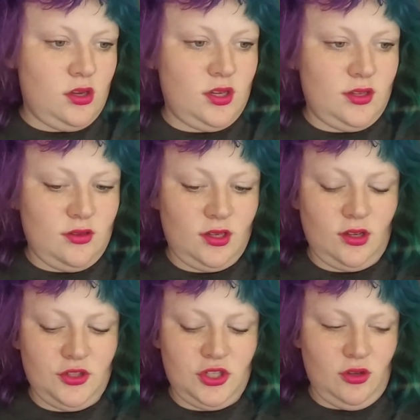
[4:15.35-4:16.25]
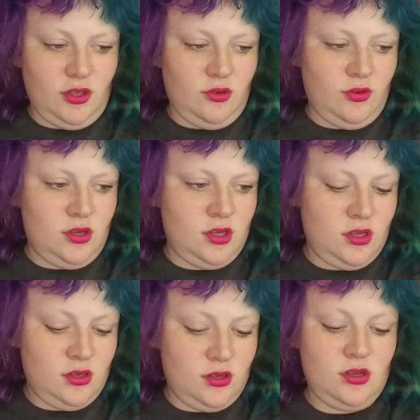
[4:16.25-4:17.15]
And like I'll show you.
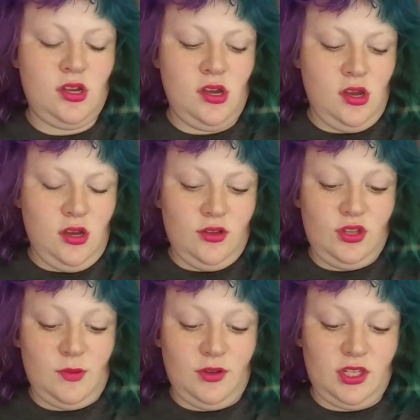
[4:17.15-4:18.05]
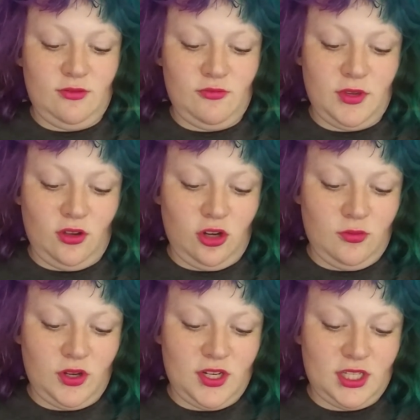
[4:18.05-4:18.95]
So I put some on my arm.
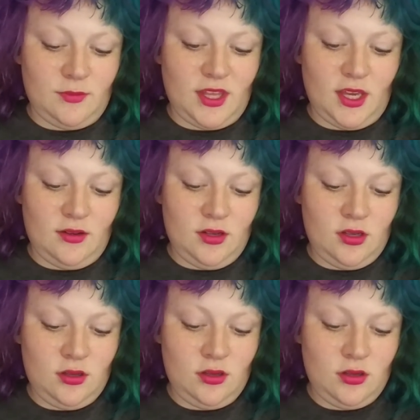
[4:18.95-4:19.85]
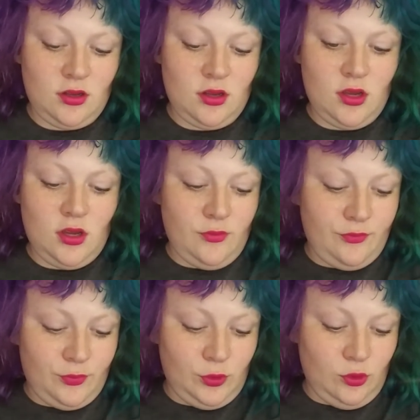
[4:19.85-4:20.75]
I'm gonna take some of that
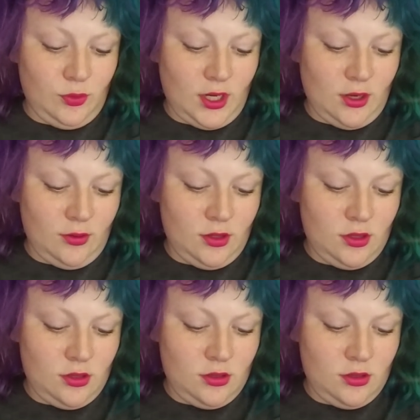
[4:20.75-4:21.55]
blue brown.